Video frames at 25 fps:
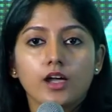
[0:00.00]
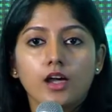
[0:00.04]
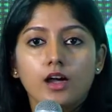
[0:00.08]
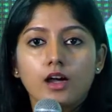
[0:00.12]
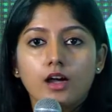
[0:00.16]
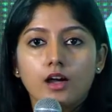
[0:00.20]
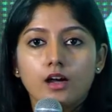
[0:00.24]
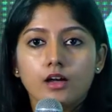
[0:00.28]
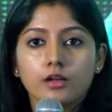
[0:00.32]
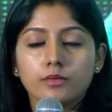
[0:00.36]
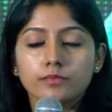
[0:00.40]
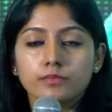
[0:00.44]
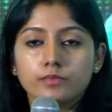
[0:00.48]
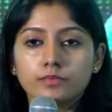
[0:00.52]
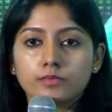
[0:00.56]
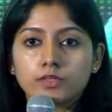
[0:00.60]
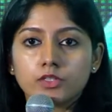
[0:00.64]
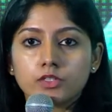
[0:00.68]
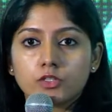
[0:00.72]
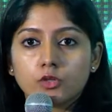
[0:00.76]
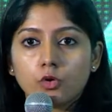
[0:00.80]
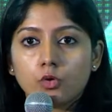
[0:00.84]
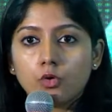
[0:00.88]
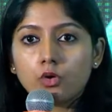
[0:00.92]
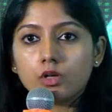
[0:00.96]
Some
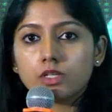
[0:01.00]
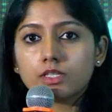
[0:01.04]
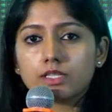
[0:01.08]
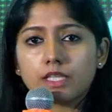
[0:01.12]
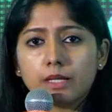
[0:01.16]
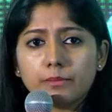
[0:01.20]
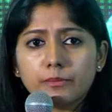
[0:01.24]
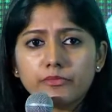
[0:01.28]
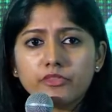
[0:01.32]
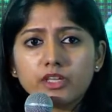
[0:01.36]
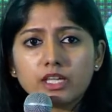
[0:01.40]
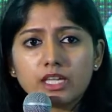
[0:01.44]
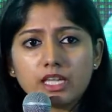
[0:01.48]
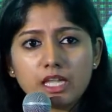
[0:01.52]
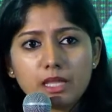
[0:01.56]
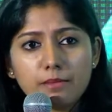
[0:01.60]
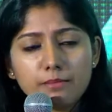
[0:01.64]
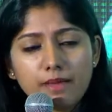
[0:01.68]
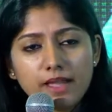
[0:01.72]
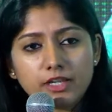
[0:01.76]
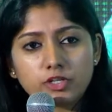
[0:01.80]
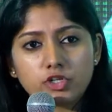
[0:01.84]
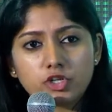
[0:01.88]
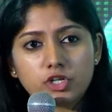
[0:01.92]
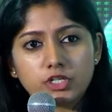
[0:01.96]
of the key
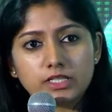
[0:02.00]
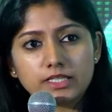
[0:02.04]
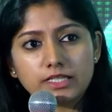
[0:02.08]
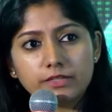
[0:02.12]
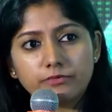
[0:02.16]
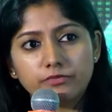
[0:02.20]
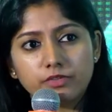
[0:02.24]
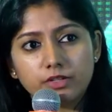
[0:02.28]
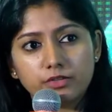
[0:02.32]
measures that